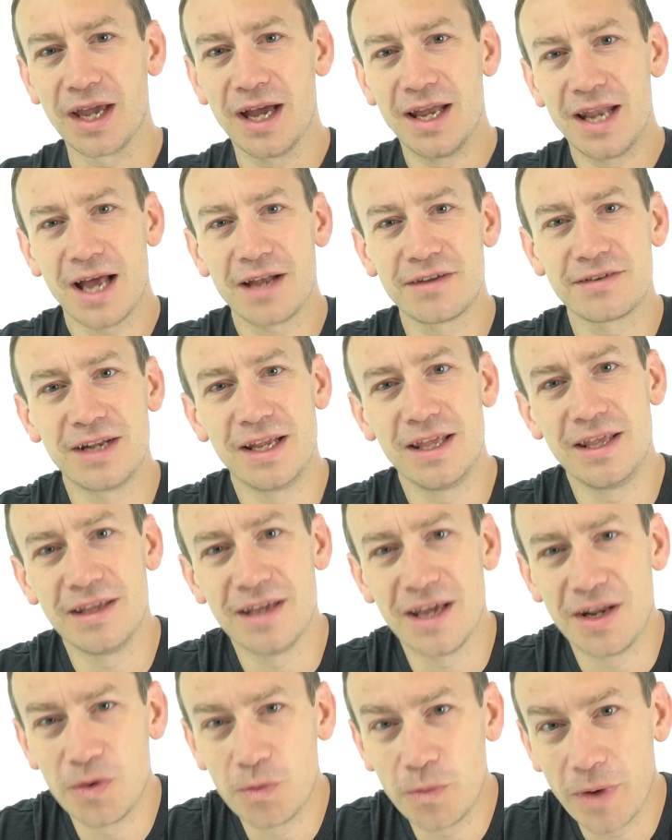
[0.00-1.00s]
And actually,
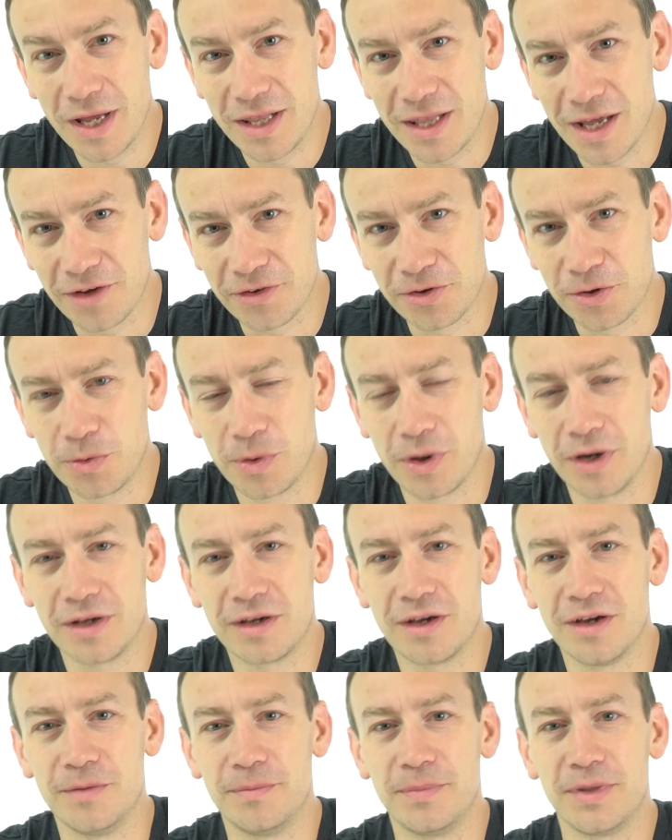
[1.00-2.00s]
in a way, that's
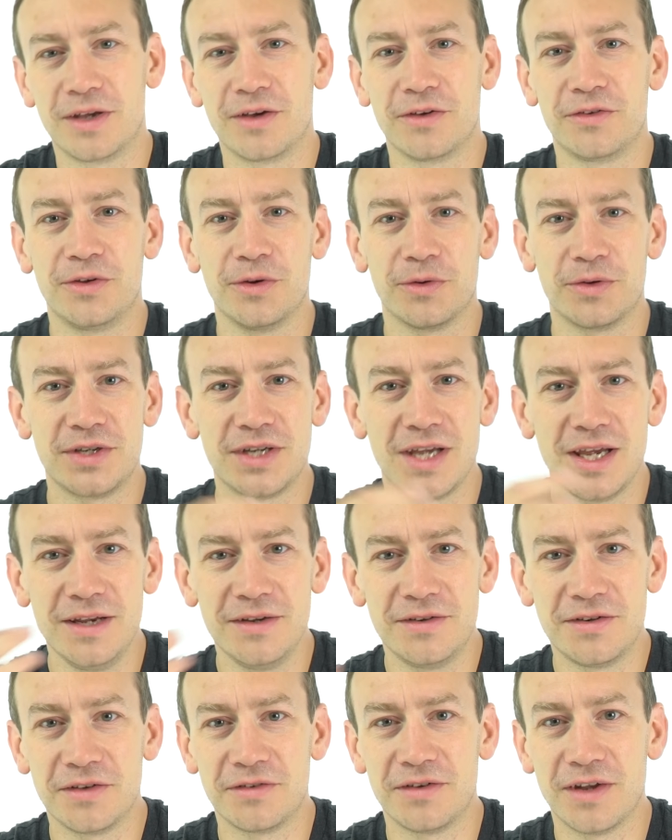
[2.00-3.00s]
quite good because your
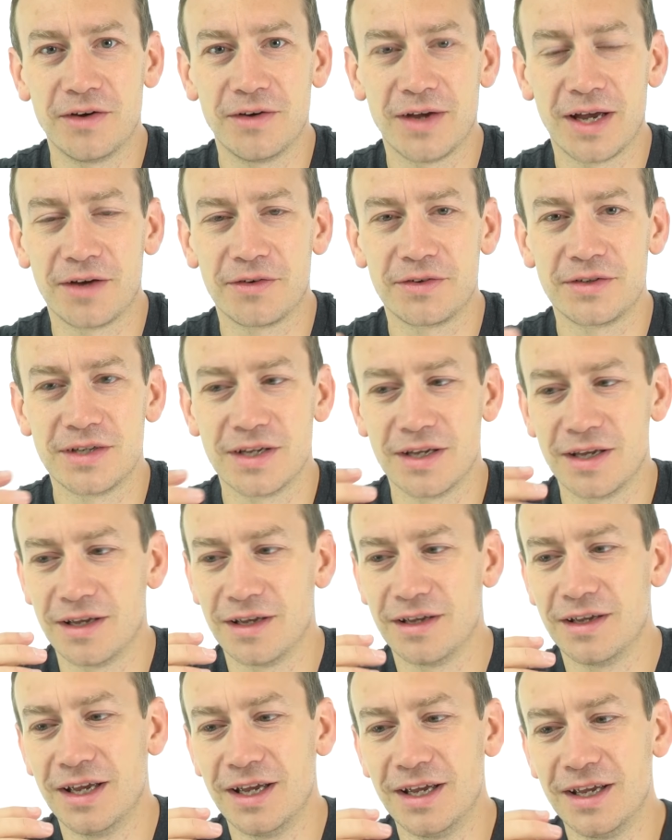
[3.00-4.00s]
teachers know how
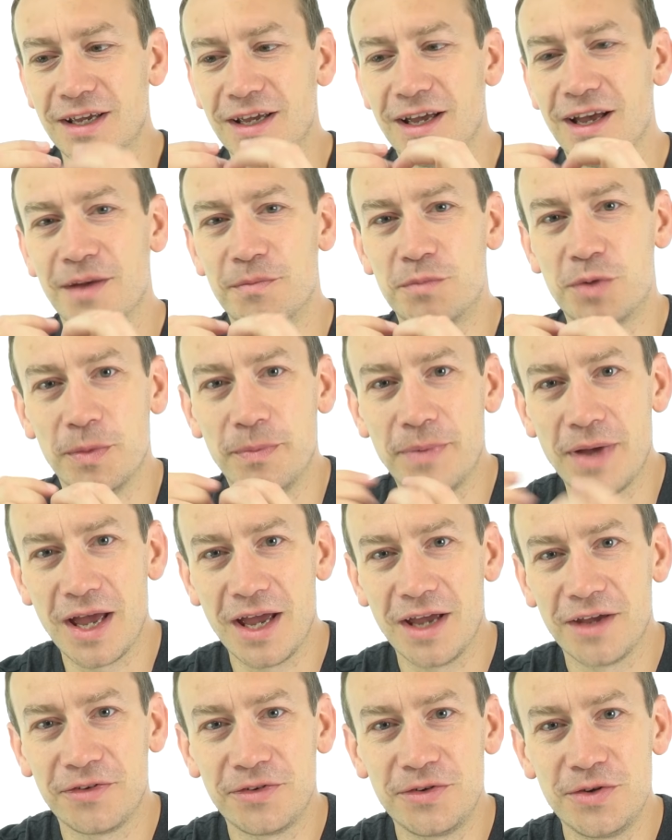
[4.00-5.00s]
to uh,
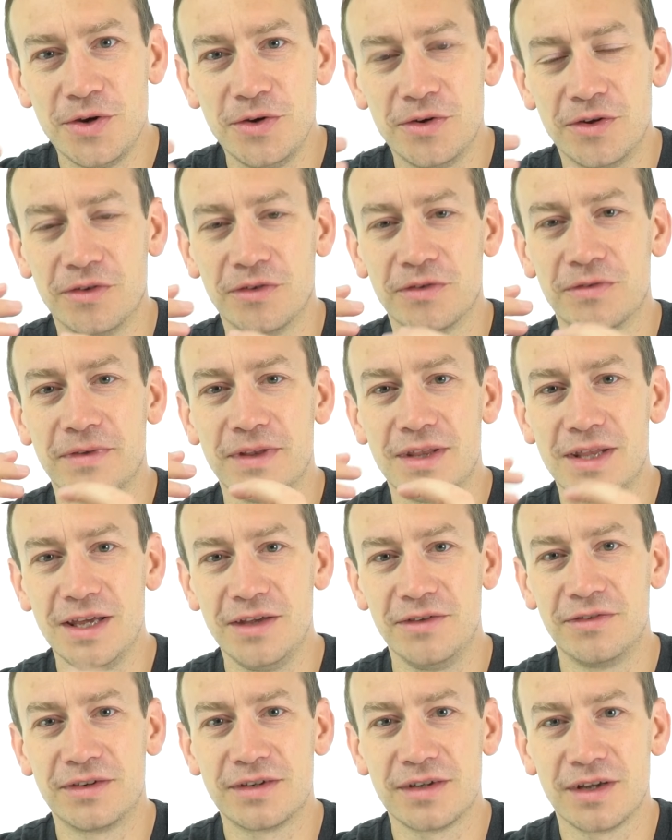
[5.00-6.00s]
prepare students for
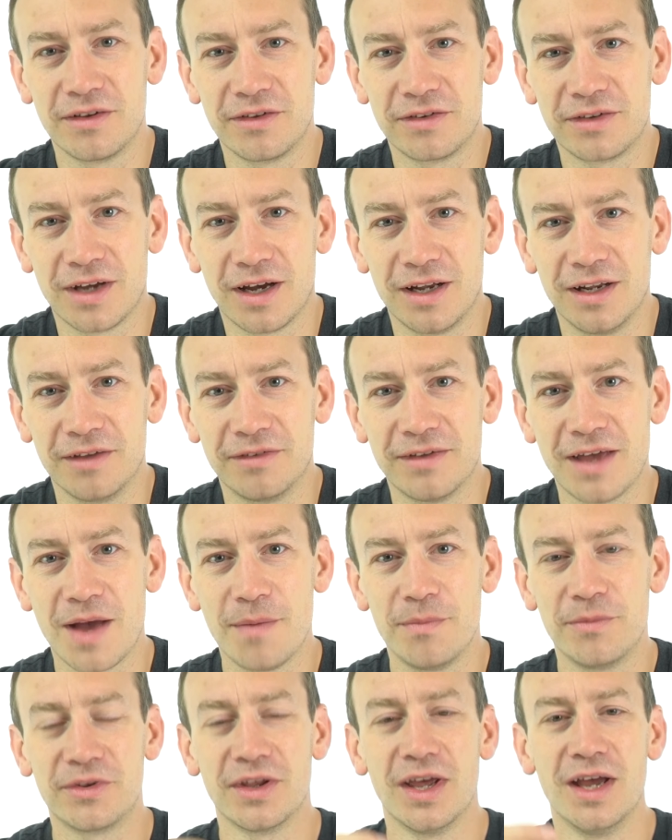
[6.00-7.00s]
these style
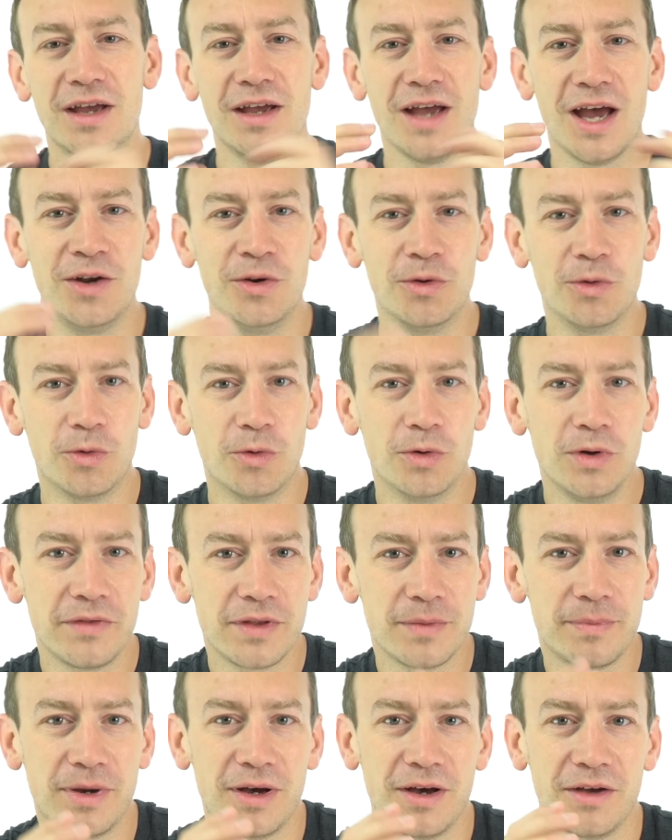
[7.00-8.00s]
exams, and all of
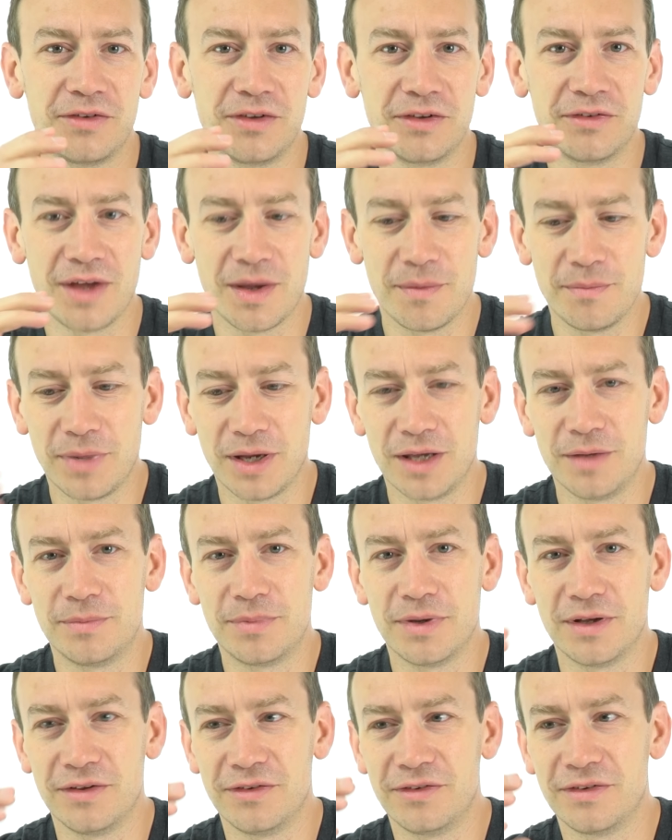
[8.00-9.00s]
the past exam
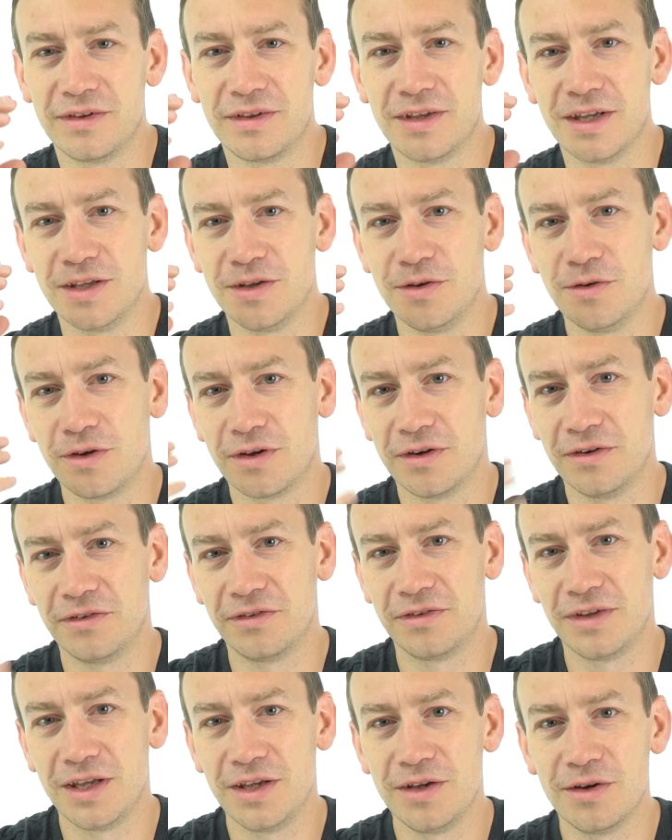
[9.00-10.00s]
papers that you can
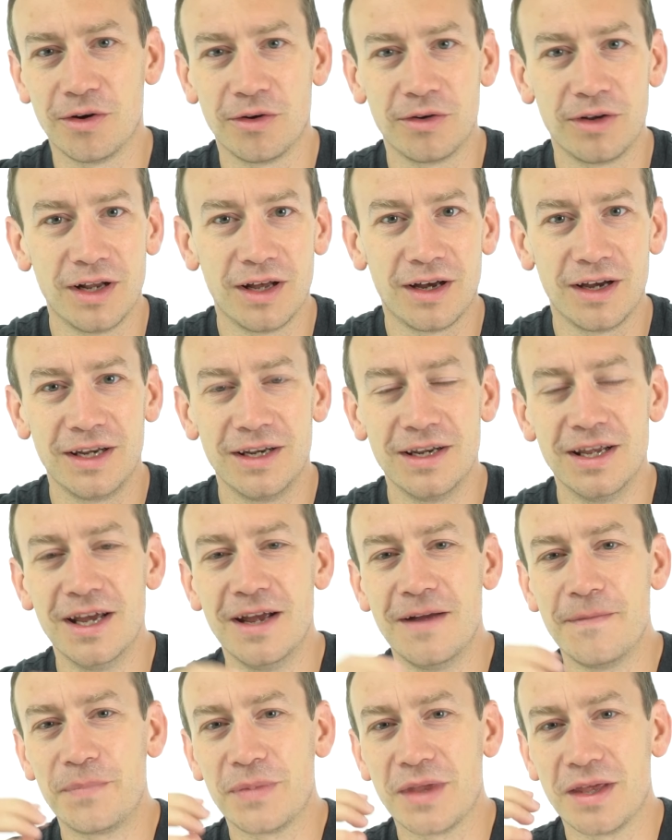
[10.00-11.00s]
see online.
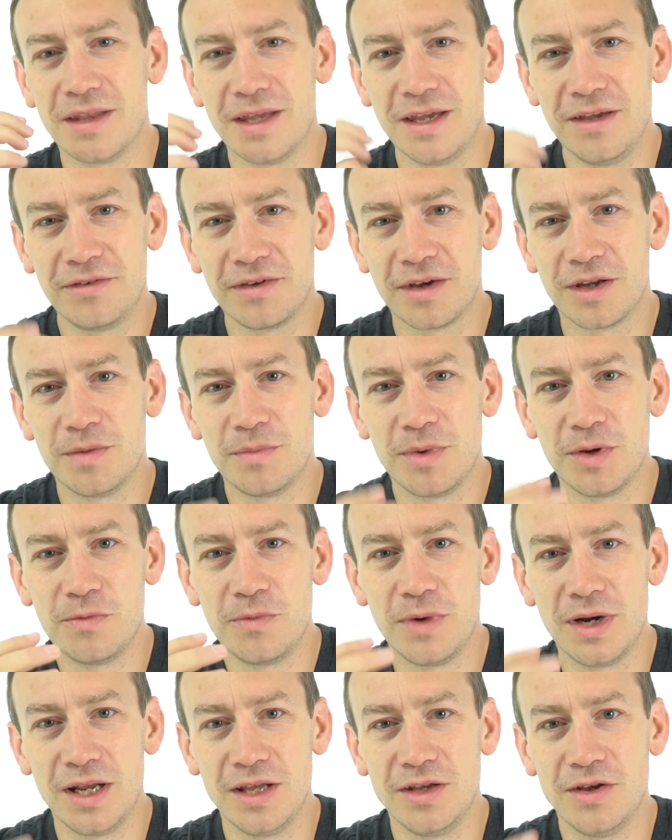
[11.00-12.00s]
These are going to be
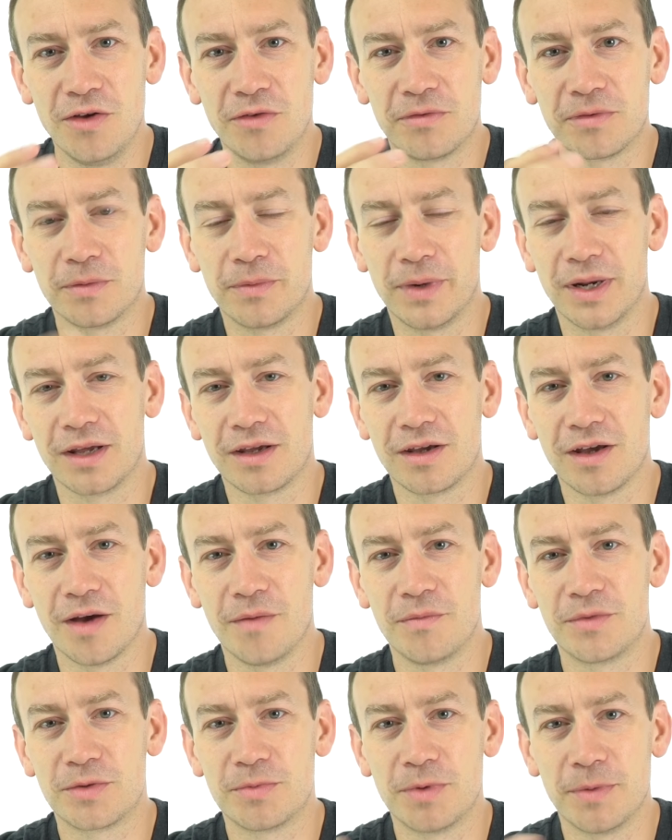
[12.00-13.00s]
really useful when it
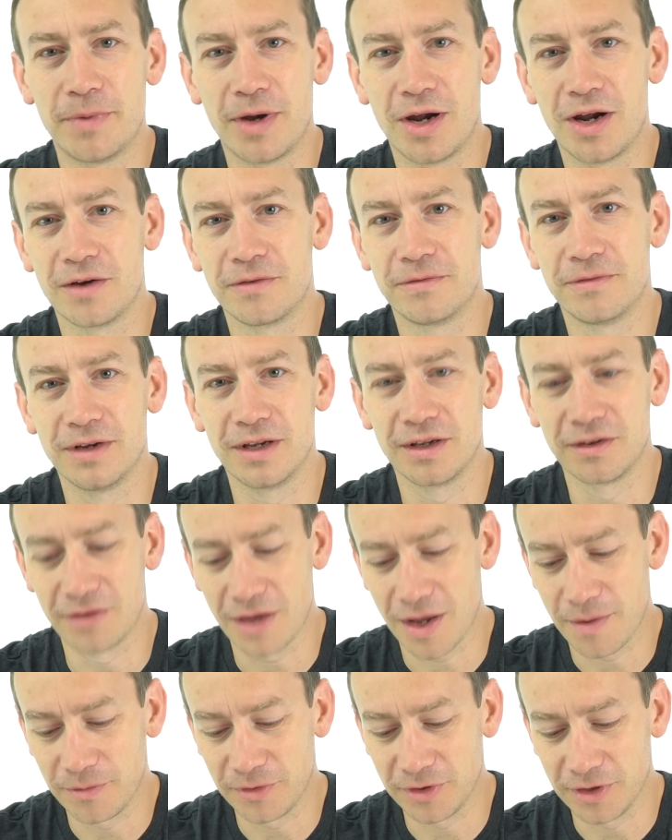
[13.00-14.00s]
comes to preparing for
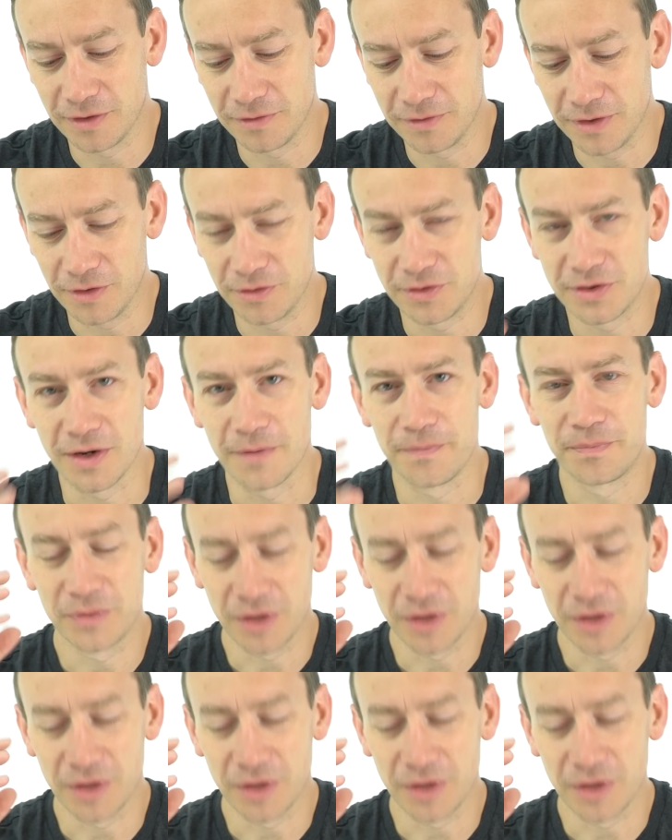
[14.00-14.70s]
exams in the future,